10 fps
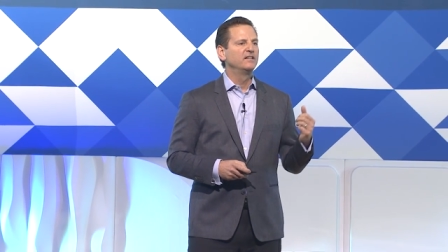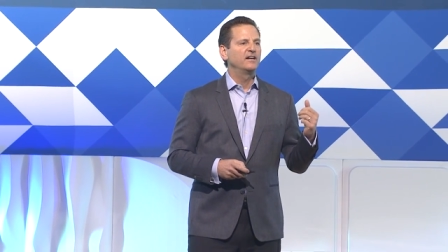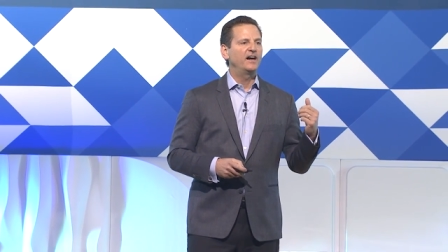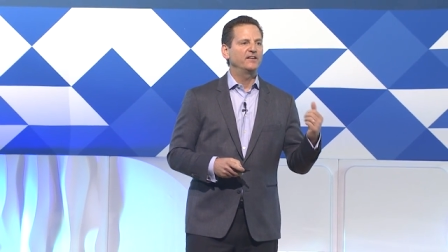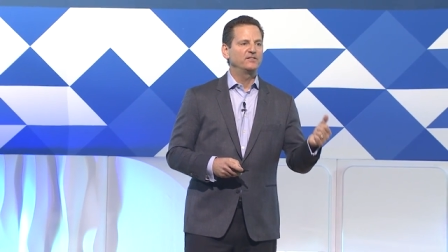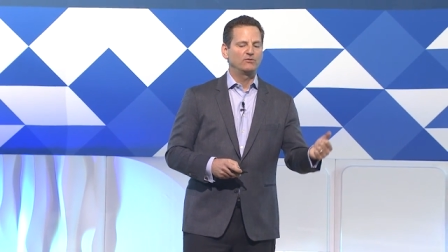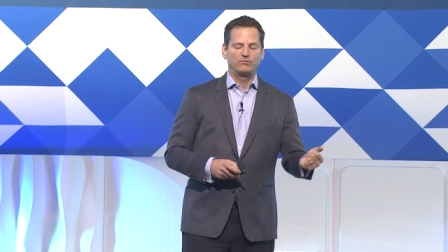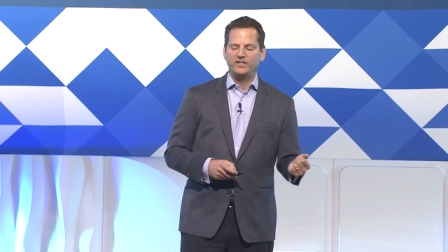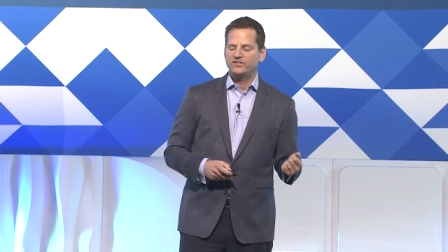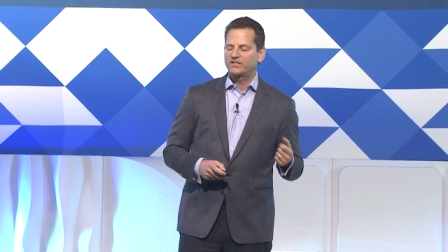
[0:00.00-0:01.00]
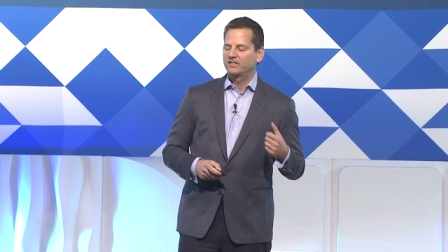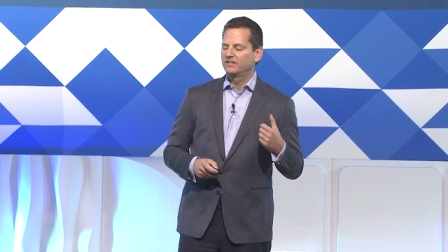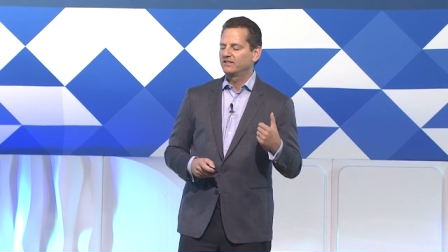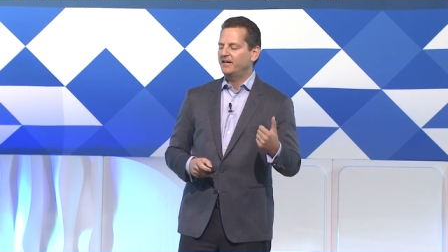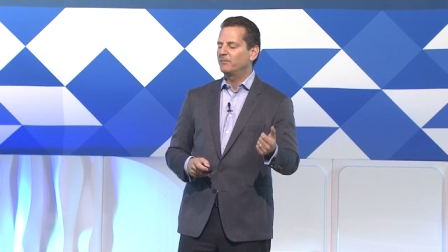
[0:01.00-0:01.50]
on risk
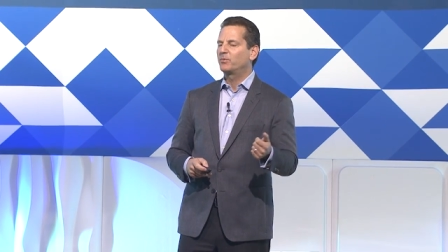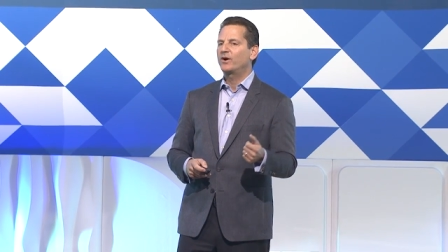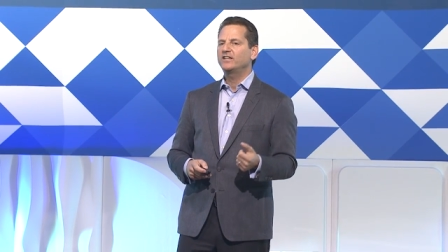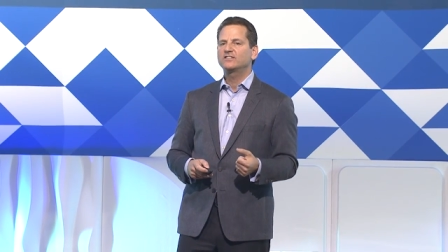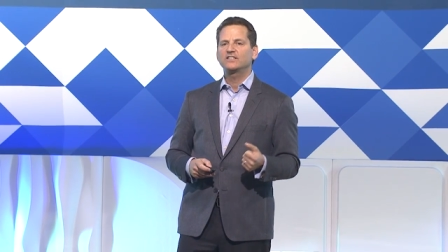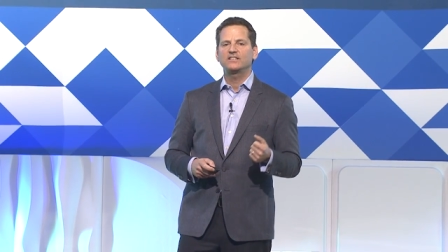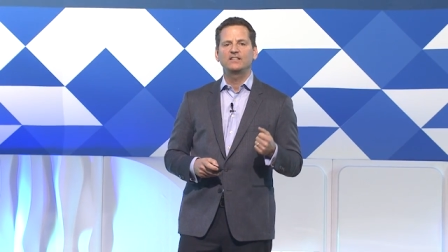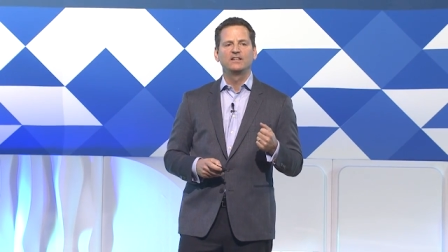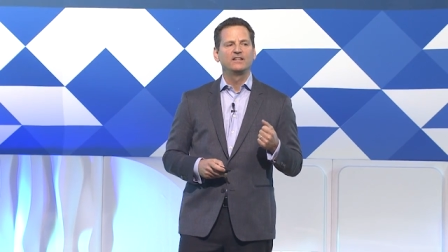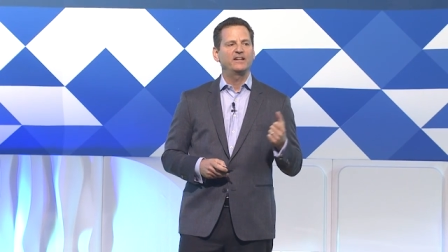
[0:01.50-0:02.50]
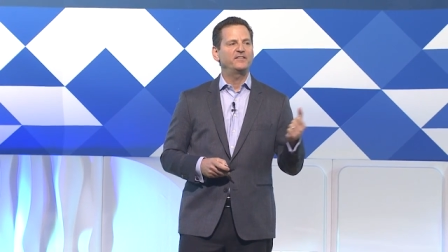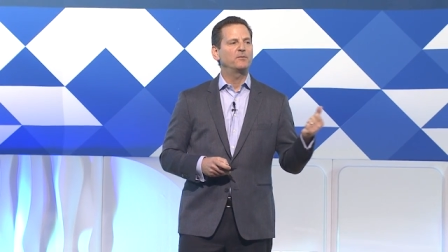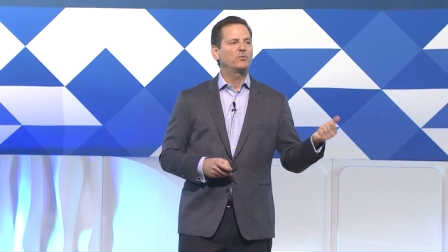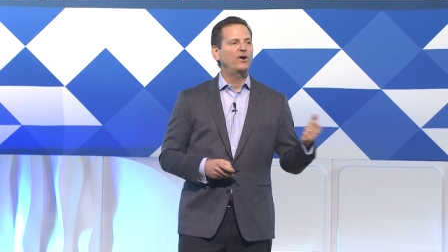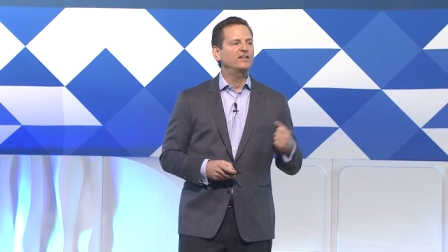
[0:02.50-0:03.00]
and pricing and the
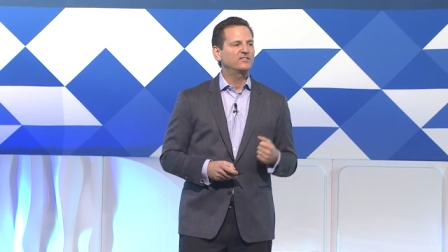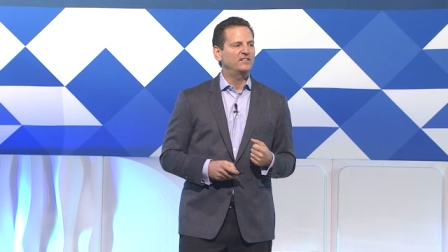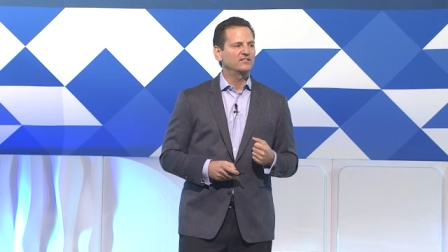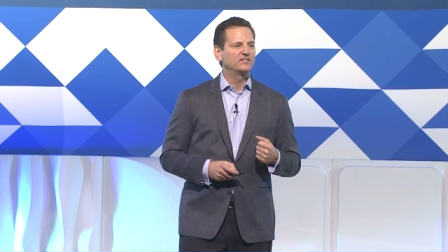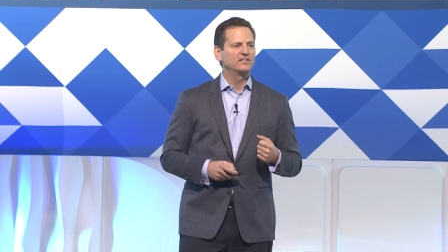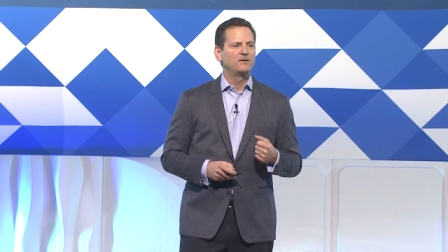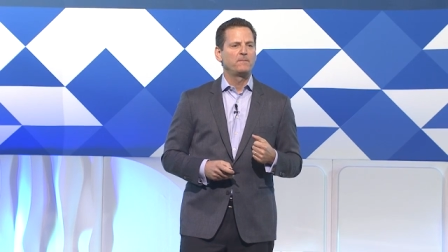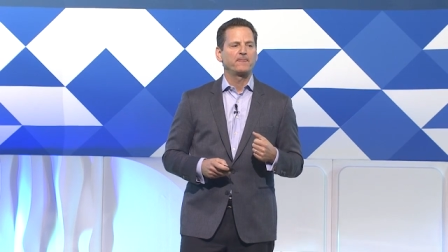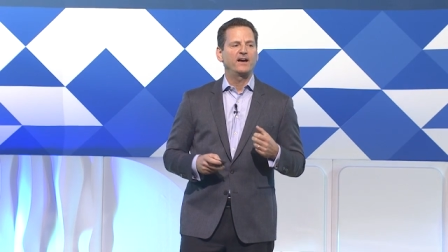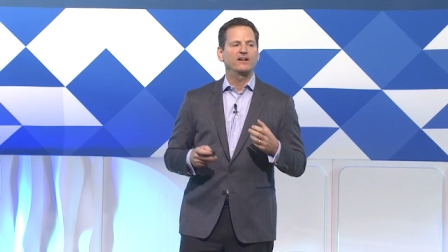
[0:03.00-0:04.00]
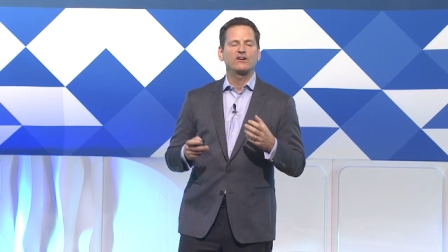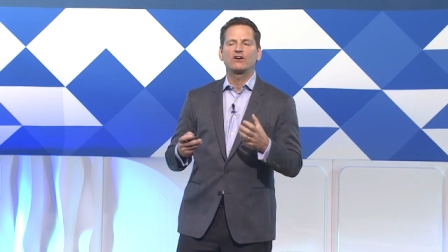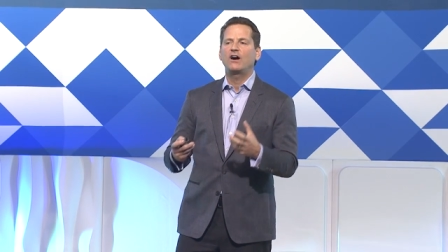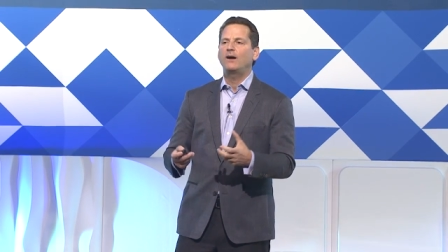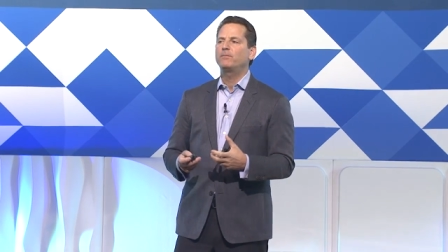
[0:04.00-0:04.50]
process, on our
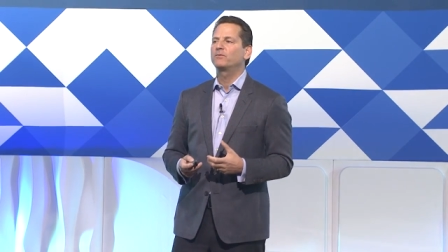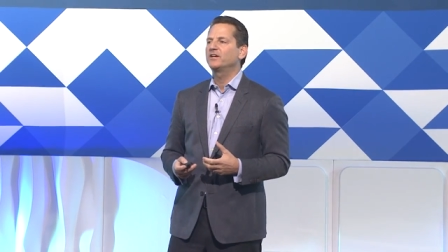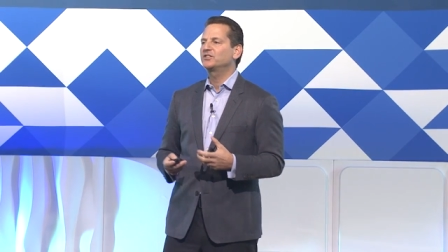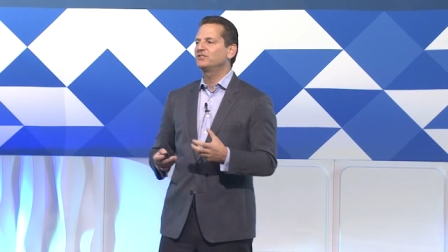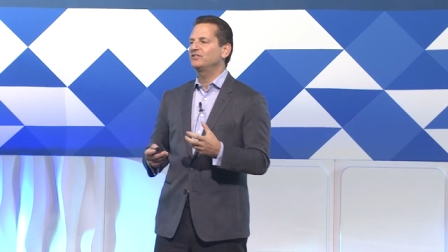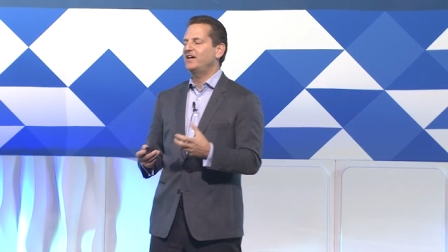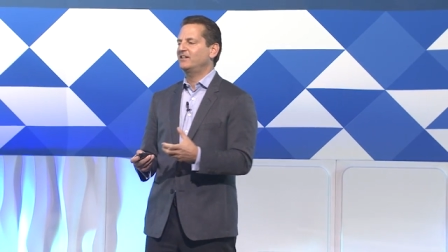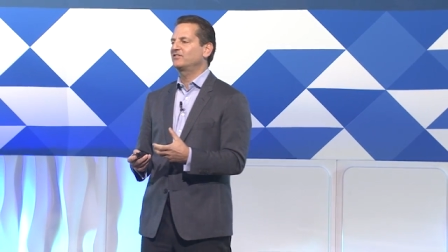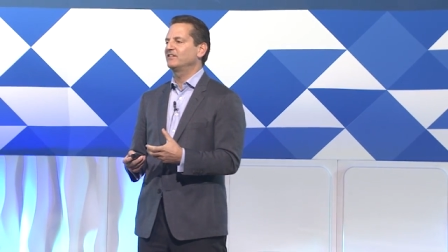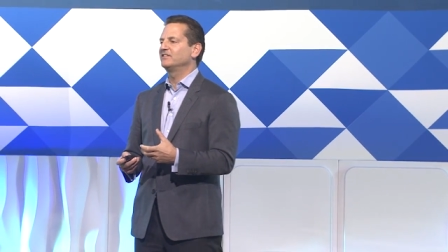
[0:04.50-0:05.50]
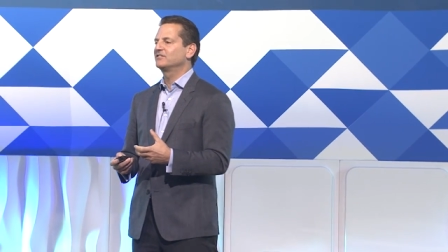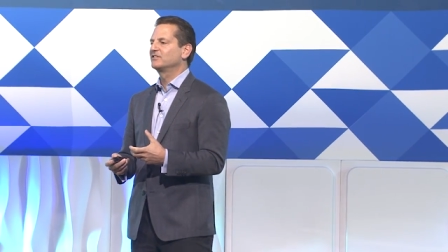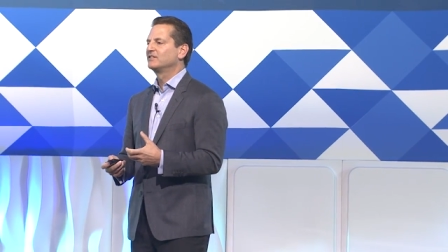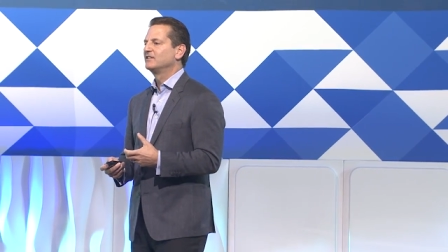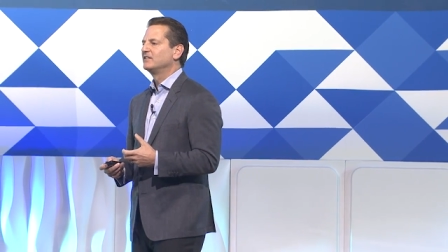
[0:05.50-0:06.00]
operational excellence,
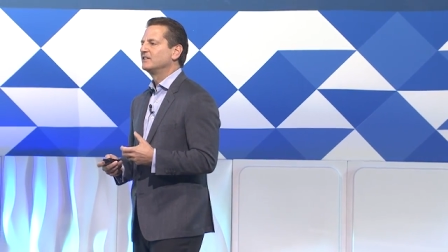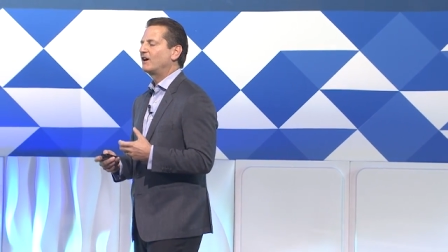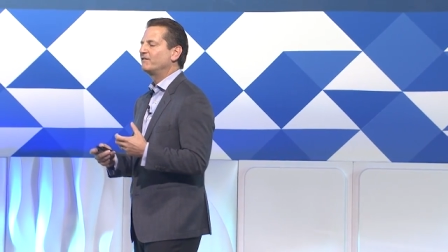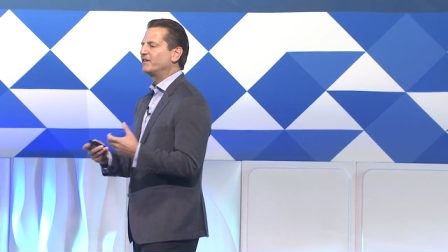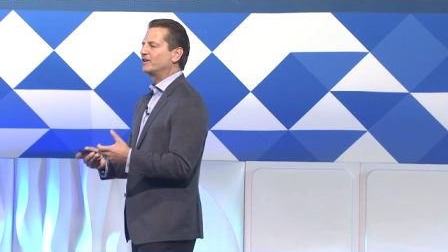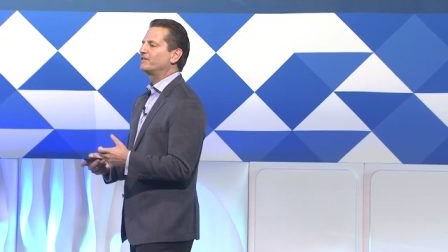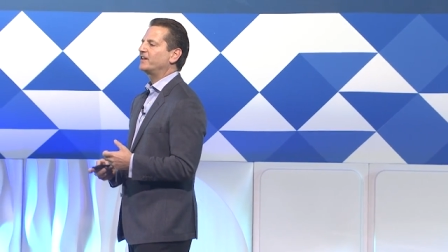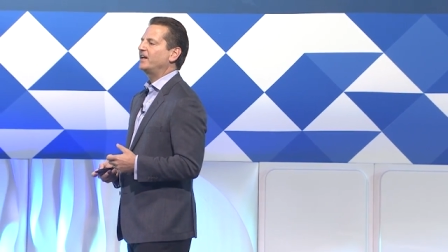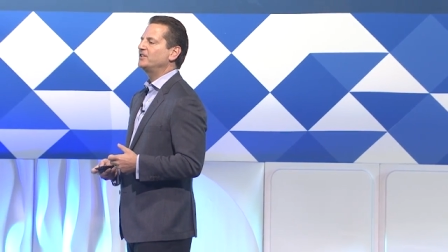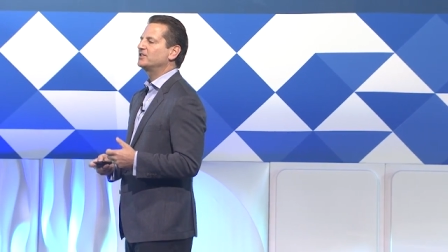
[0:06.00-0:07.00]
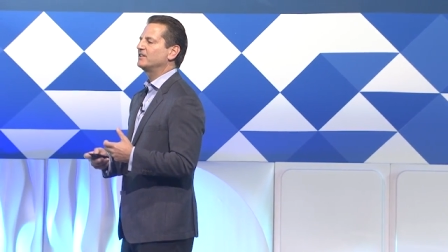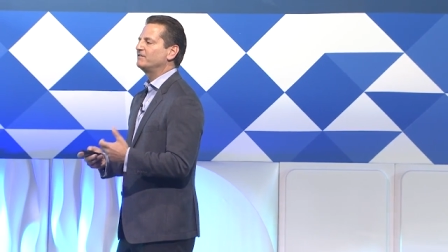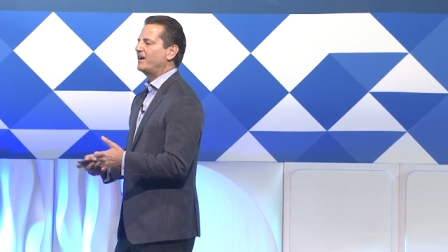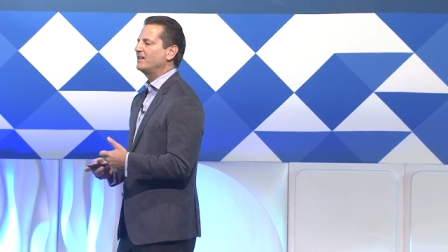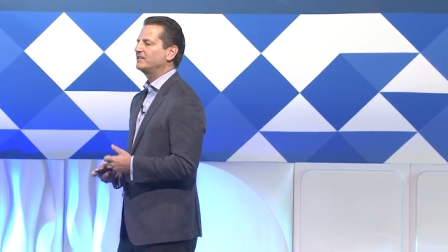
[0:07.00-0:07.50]
our verification and
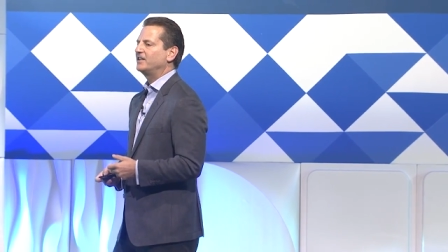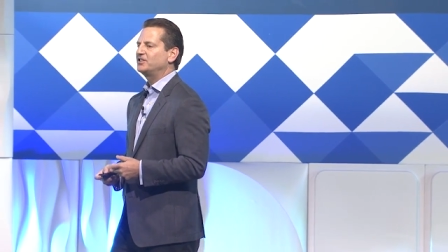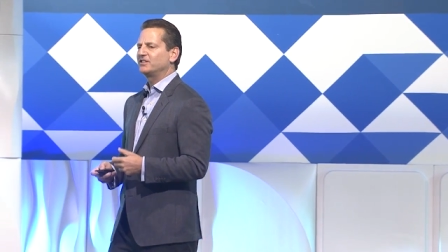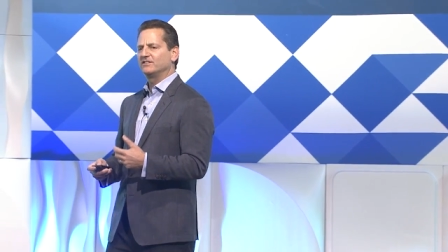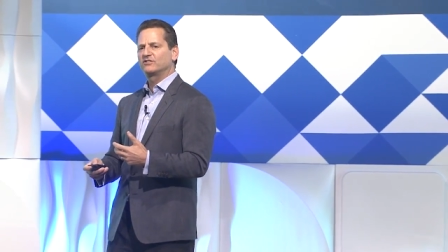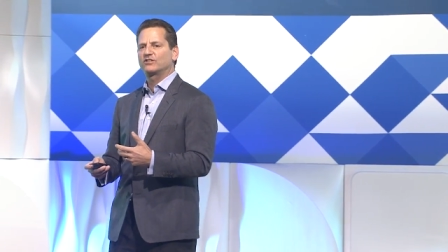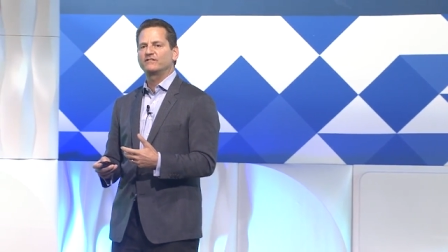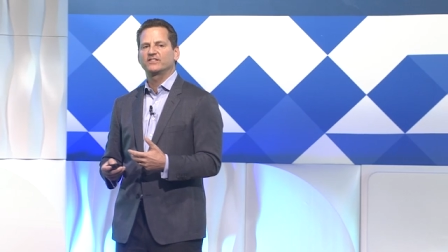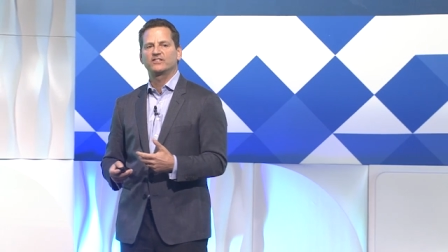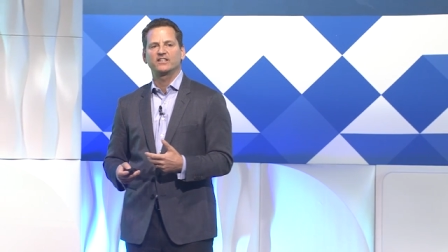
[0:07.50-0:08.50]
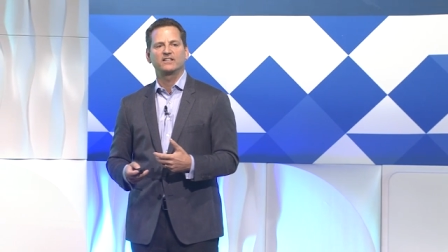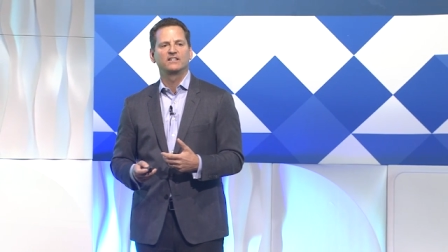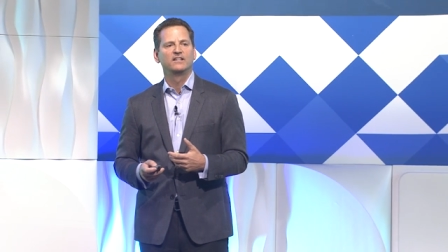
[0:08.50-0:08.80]
validation and servicing,